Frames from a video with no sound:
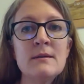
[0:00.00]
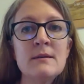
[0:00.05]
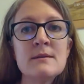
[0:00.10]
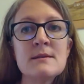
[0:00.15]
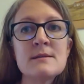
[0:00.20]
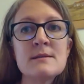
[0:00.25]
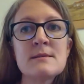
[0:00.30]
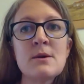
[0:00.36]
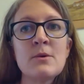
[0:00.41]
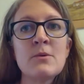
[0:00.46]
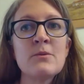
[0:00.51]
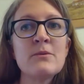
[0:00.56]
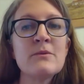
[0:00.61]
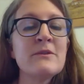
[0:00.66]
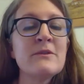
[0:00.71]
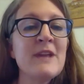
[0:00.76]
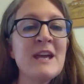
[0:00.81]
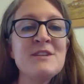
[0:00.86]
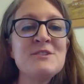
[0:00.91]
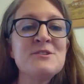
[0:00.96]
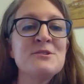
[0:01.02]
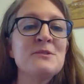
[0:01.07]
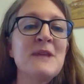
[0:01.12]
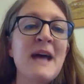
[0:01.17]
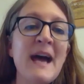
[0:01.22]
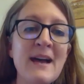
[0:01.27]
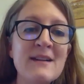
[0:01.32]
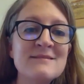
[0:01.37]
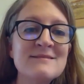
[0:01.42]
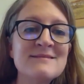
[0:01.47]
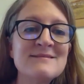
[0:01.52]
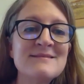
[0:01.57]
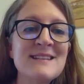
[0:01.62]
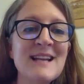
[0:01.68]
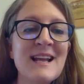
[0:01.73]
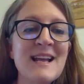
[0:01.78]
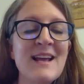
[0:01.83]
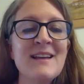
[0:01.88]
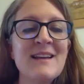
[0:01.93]
So they do that.
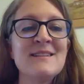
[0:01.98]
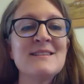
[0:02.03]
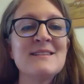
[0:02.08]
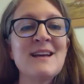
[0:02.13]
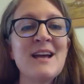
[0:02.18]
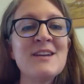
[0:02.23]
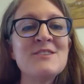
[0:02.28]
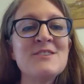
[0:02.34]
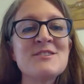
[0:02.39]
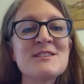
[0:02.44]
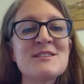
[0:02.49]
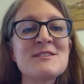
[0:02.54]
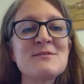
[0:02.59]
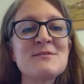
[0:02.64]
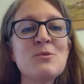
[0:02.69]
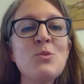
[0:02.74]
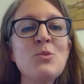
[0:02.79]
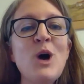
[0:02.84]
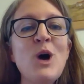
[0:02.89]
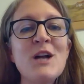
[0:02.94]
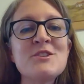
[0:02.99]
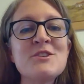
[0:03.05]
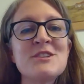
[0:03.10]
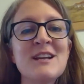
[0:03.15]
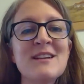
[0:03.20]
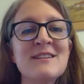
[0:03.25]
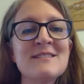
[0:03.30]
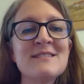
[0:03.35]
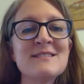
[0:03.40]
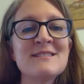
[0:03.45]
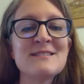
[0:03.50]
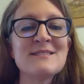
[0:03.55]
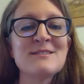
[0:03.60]
And I just watch and